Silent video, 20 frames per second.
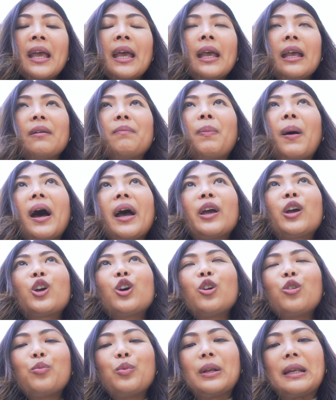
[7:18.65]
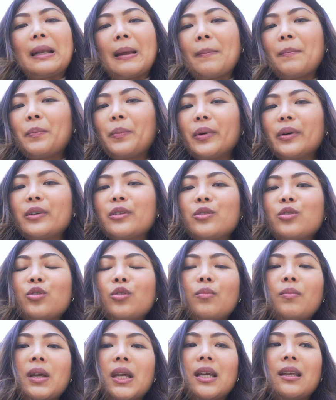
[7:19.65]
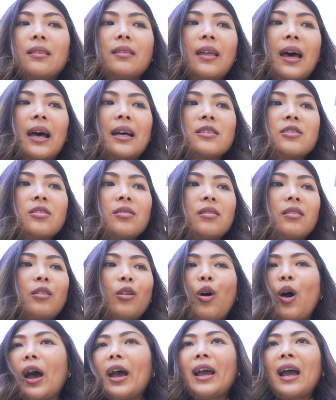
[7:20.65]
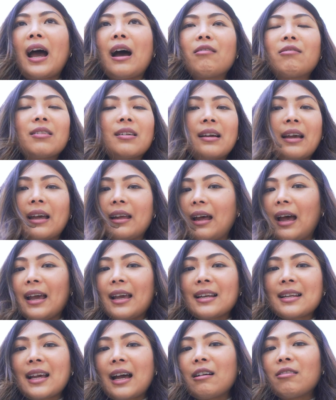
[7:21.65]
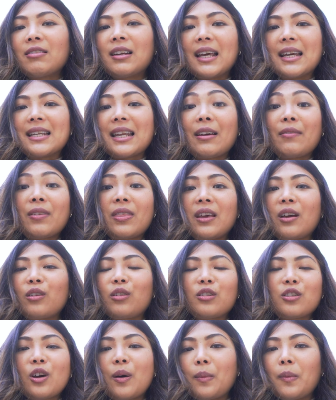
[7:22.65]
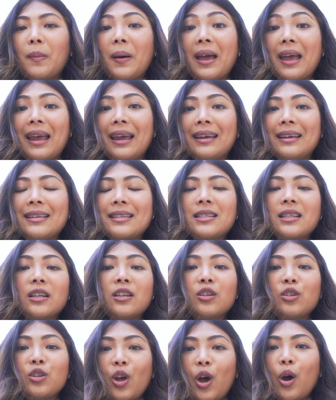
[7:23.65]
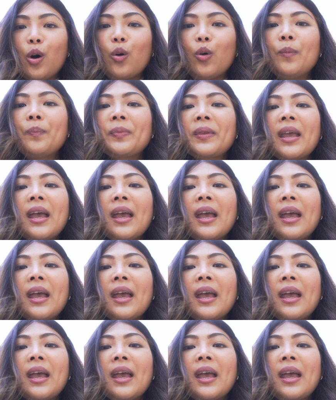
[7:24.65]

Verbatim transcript: If by good with numbers you mean that, you know, I, cal I can calculate everything on the top of my head, and no.